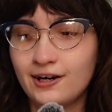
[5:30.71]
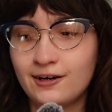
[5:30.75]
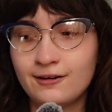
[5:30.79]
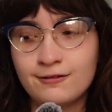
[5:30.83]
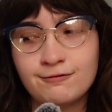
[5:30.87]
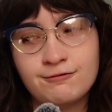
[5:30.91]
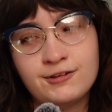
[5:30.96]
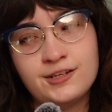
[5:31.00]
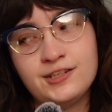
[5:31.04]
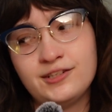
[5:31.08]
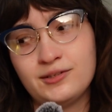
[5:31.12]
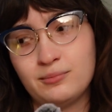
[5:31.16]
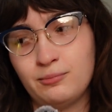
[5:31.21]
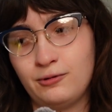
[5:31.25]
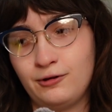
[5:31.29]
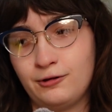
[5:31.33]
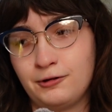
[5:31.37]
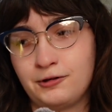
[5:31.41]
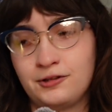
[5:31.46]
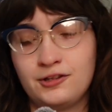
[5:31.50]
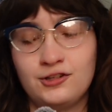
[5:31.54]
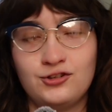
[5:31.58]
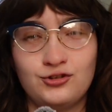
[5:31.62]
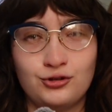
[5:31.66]
of his
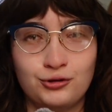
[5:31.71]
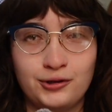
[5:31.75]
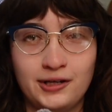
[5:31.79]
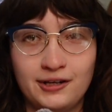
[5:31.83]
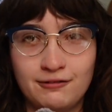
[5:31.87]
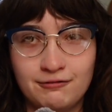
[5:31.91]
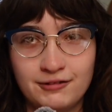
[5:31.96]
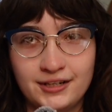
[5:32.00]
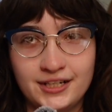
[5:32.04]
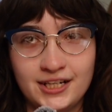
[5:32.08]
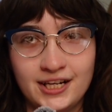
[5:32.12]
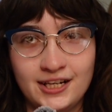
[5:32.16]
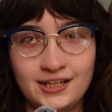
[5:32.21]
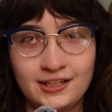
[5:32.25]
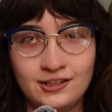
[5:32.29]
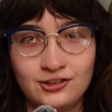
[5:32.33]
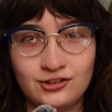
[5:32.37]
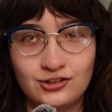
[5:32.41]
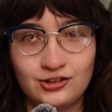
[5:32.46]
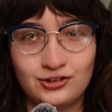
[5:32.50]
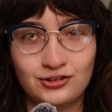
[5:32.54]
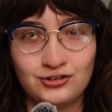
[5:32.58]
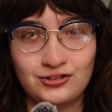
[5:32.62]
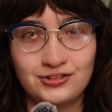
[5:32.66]
book, The Joy of Reading
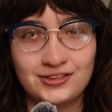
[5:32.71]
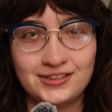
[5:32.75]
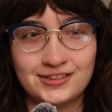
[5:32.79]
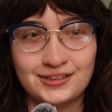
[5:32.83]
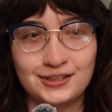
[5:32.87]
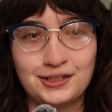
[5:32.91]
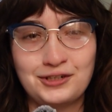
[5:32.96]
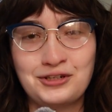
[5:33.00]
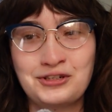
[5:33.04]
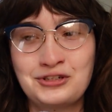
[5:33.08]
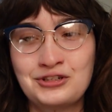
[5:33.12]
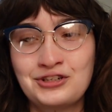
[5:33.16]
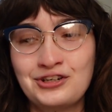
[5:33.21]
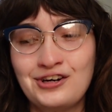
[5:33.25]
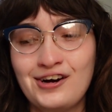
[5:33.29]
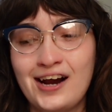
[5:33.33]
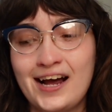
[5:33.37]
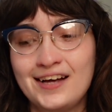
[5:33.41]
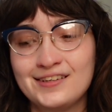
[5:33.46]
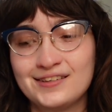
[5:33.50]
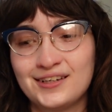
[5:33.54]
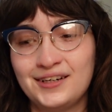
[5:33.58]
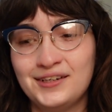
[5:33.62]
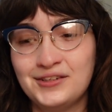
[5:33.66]
Children's Literature
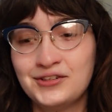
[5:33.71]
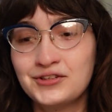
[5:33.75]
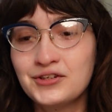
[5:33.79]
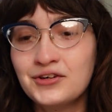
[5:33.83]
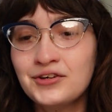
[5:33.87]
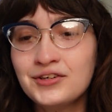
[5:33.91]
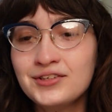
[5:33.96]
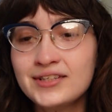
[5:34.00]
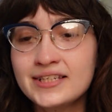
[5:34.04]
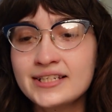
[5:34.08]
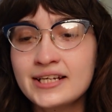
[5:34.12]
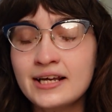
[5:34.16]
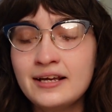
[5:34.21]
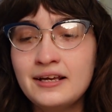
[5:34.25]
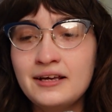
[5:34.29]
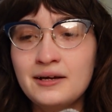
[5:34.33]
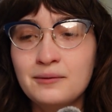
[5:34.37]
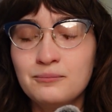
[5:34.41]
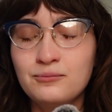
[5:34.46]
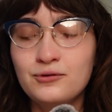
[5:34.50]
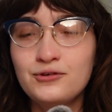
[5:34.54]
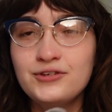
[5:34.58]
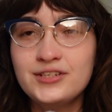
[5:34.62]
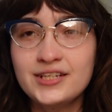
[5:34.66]
as an Adult,
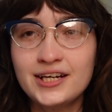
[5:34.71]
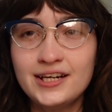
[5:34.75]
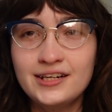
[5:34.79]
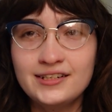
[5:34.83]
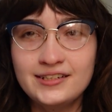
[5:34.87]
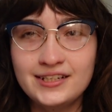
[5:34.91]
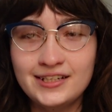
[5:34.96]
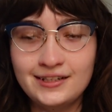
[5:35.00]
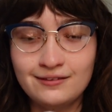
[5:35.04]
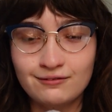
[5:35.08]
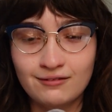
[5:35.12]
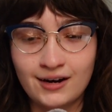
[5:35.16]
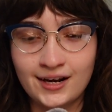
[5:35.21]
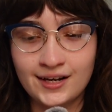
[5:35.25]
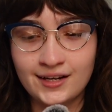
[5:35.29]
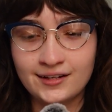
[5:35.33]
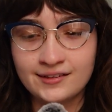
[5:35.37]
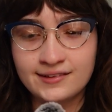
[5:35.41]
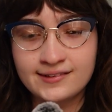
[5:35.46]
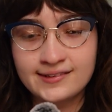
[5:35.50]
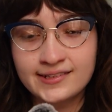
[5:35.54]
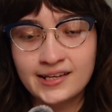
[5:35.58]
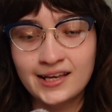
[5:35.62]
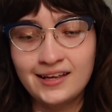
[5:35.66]
Bruce Handy
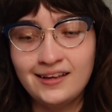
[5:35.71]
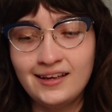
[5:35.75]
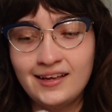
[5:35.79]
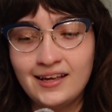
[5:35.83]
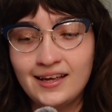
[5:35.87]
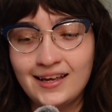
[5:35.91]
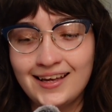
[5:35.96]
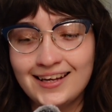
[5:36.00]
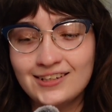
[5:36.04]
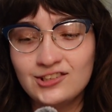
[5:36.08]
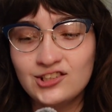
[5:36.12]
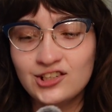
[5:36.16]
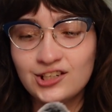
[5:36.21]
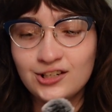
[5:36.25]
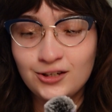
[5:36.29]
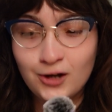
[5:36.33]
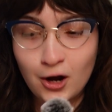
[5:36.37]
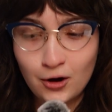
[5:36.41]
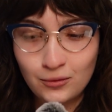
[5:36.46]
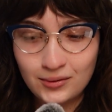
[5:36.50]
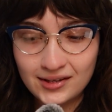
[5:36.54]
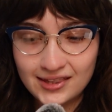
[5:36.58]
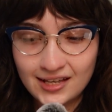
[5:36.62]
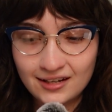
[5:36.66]
writes it should
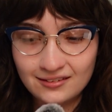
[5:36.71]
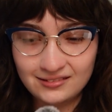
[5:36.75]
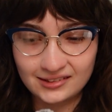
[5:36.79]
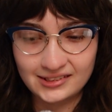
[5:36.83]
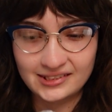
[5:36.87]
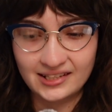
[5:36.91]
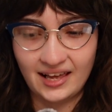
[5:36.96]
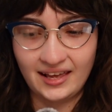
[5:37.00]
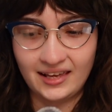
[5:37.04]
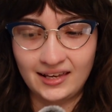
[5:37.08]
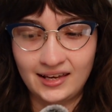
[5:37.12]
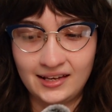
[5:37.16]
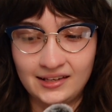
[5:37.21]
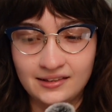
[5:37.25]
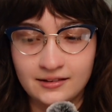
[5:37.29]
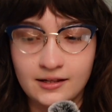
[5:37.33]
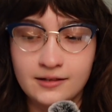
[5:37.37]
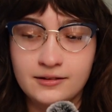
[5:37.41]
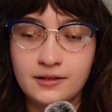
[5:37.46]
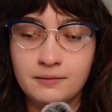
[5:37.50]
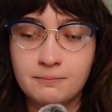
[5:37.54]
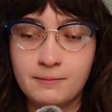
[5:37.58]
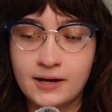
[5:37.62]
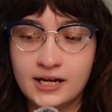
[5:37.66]
go without saying
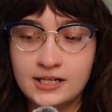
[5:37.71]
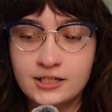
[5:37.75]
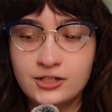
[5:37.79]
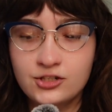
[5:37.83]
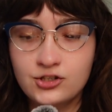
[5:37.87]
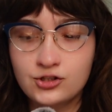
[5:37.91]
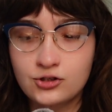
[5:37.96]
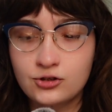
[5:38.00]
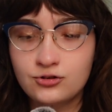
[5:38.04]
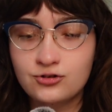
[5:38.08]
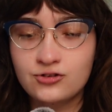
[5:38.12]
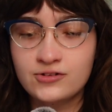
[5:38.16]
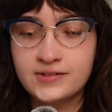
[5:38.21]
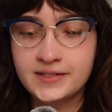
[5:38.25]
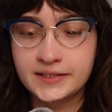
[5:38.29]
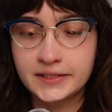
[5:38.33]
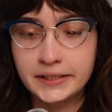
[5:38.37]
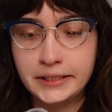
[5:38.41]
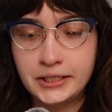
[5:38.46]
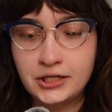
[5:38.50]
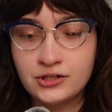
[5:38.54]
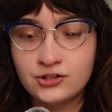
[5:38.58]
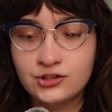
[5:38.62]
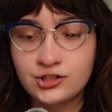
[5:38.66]
that the best
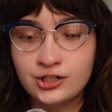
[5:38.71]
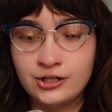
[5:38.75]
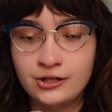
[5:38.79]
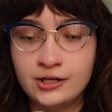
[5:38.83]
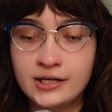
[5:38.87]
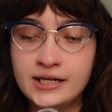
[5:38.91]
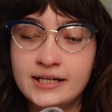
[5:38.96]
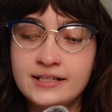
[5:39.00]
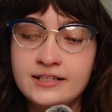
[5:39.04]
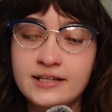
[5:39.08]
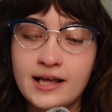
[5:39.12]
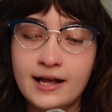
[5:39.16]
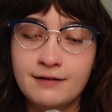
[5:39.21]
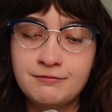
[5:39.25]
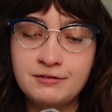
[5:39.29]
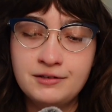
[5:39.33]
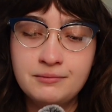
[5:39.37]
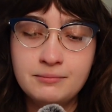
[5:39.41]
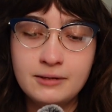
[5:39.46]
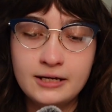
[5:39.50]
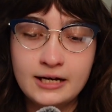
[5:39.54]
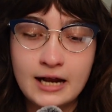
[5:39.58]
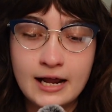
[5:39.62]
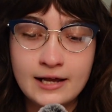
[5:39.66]
children's literature is
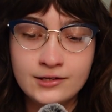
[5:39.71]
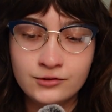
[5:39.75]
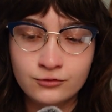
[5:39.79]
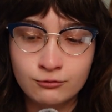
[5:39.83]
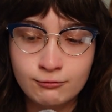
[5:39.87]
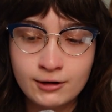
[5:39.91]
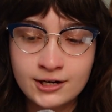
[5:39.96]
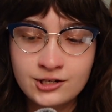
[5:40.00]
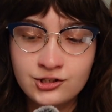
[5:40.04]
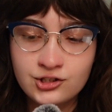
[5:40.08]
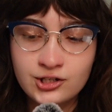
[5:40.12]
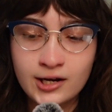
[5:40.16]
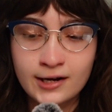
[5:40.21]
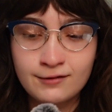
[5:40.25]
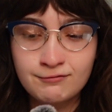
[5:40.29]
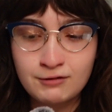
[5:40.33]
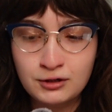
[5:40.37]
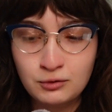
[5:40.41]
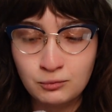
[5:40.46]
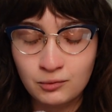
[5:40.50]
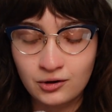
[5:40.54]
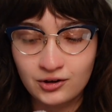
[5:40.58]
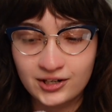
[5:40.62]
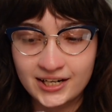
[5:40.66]
every bit as rich and
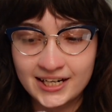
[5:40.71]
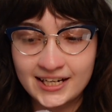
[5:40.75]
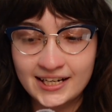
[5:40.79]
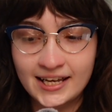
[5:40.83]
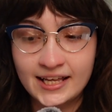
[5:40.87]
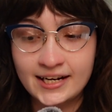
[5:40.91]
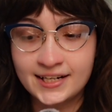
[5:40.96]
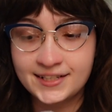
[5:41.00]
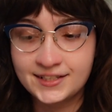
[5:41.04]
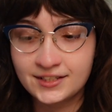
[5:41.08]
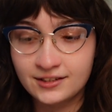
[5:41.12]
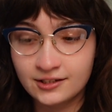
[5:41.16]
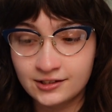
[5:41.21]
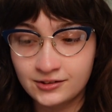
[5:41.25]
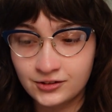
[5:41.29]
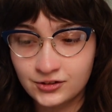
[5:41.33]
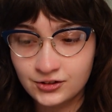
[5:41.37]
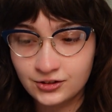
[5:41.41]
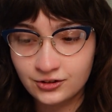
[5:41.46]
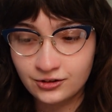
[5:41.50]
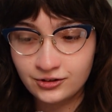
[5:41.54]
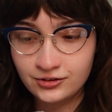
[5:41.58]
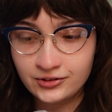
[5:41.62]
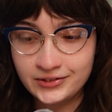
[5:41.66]
rewarding in its
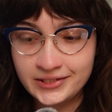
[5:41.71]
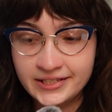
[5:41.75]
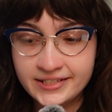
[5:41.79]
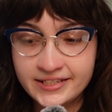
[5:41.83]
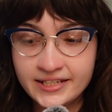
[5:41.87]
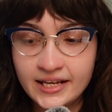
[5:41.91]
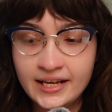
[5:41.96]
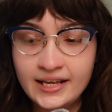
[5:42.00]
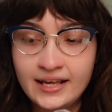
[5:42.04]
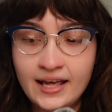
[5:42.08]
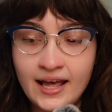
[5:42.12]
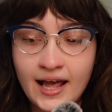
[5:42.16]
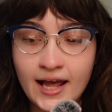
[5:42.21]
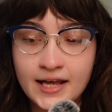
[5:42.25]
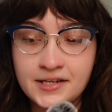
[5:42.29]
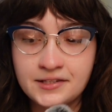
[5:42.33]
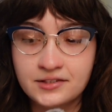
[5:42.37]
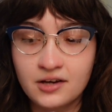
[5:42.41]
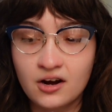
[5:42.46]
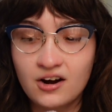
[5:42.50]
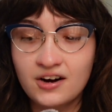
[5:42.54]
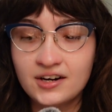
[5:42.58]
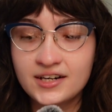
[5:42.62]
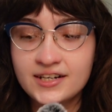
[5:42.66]
concerns,
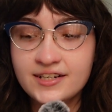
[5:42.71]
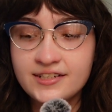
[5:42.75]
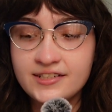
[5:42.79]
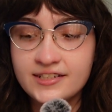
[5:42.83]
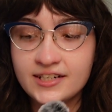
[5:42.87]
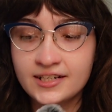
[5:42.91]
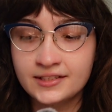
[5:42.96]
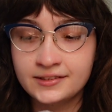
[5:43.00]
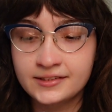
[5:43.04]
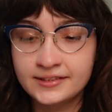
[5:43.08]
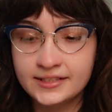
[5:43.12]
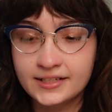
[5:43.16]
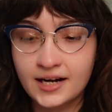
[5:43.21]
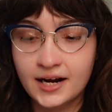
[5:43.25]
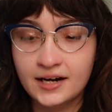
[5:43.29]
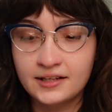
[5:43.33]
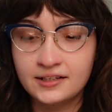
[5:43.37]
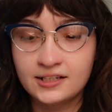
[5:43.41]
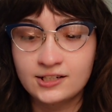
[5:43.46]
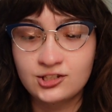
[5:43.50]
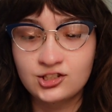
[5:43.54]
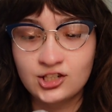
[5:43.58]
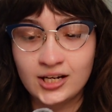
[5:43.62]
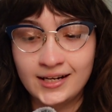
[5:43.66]
as honest and
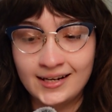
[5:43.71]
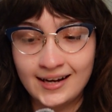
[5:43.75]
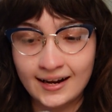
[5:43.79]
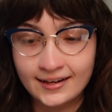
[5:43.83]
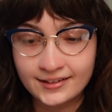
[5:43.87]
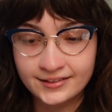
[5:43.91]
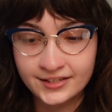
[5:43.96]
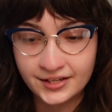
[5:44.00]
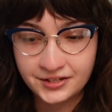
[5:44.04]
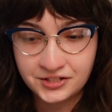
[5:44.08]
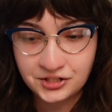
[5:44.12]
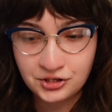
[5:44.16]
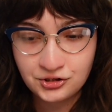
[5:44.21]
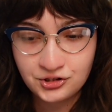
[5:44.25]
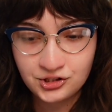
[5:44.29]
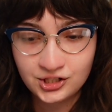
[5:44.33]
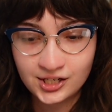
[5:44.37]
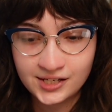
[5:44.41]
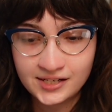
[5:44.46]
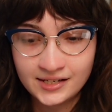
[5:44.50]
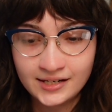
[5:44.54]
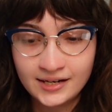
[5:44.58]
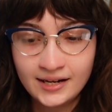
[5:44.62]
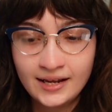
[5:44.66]
stylish in
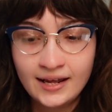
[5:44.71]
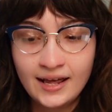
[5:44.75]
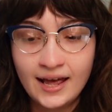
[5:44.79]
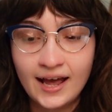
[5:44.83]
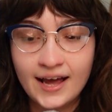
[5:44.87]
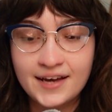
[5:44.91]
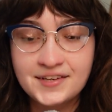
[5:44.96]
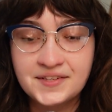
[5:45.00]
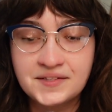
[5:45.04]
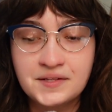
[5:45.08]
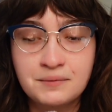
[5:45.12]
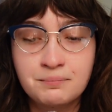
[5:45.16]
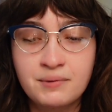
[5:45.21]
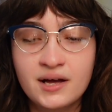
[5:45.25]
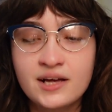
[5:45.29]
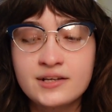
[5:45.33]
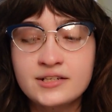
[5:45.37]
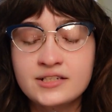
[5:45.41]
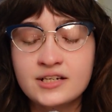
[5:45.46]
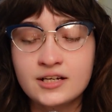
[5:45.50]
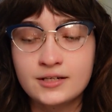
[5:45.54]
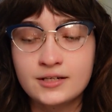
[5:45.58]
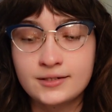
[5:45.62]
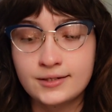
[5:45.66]
execution as the
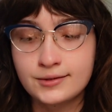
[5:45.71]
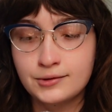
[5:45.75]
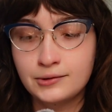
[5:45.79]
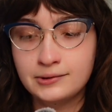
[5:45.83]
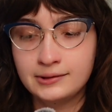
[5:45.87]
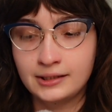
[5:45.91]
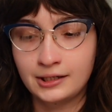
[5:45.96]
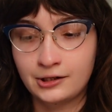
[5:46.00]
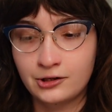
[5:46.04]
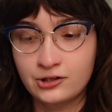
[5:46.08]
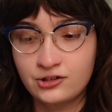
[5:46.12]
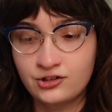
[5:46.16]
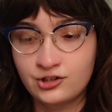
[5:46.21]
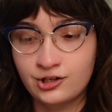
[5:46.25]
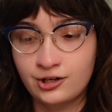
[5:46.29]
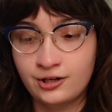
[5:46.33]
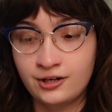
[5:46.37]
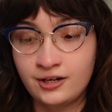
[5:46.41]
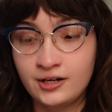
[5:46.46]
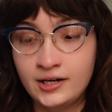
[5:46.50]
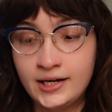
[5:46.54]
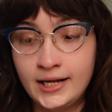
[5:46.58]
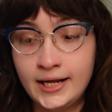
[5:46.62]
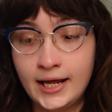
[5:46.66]
best adult
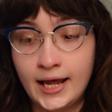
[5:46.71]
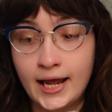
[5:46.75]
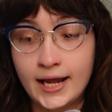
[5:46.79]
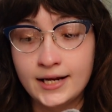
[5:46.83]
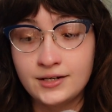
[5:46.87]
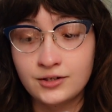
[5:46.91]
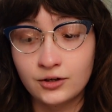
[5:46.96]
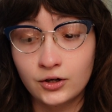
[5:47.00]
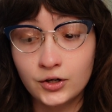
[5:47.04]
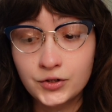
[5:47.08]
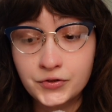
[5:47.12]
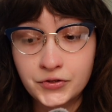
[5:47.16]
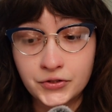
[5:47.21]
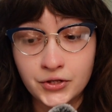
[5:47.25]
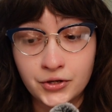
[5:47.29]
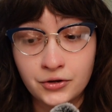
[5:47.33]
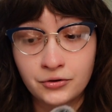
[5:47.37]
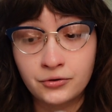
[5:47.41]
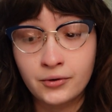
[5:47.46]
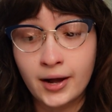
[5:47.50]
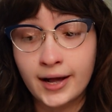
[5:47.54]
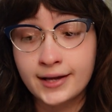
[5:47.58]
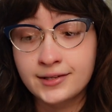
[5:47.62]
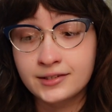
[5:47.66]
literature, and
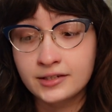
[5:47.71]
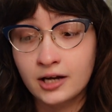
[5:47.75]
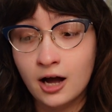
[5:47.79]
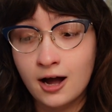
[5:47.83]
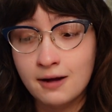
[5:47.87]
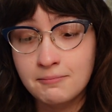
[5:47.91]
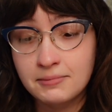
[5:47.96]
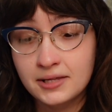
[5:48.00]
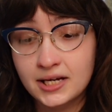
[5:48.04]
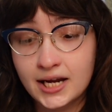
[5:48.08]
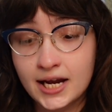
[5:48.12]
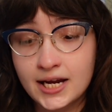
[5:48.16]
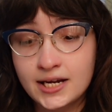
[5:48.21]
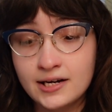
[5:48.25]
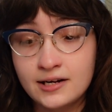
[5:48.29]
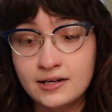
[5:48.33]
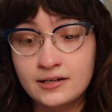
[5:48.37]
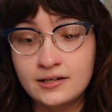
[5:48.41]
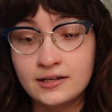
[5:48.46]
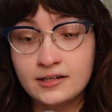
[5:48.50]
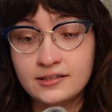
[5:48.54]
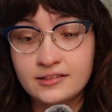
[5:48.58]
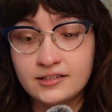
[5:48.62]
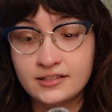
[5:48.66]
also as
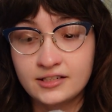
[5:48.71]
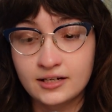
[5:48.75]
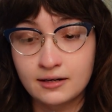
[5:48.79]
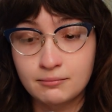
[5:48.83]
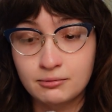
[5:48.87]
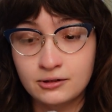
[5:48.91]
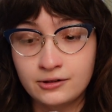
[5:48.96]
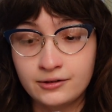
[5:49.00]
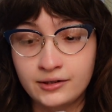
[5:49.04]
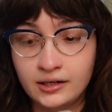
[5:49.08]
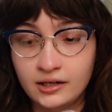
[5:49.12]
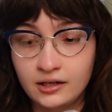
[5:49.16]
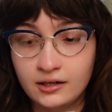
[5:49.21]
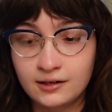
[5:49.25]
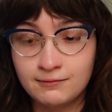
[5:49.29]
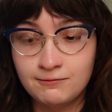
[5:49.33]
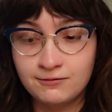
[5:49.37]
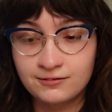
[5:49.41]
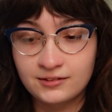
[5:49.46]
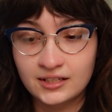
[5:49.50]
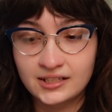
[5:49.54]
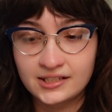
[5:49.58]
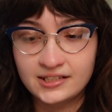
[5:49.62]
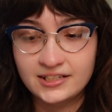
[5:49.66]
complicated, stubborn,
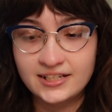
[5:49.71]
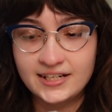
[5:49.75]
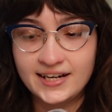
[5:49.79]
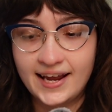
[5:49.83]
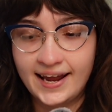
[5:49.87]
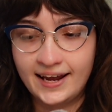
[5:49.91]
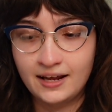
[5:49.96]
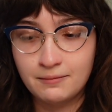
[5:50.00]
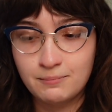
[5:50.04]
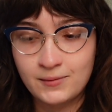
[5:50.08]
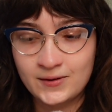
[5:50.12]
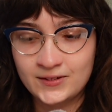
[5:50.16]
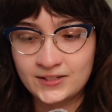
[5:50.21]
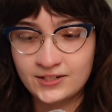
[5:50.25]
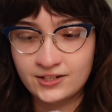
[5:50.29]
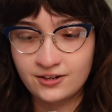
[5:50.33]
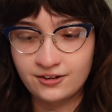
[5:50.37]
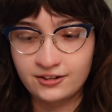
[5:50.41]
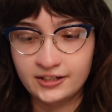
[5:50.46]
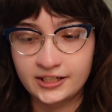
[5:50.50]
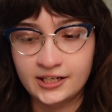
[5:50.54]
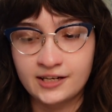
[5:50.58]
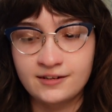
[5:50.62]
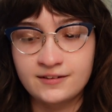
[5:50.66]
conflicted, and
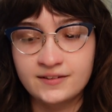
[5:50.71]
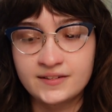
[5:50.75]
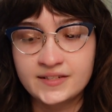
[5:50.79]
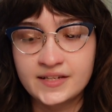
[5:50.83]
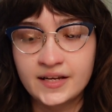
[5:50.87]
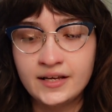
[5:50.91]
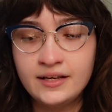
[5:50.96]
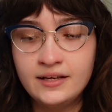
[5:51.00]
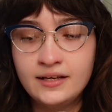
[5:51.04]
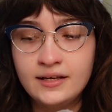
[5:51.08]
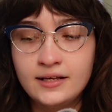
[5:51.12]
mysterious.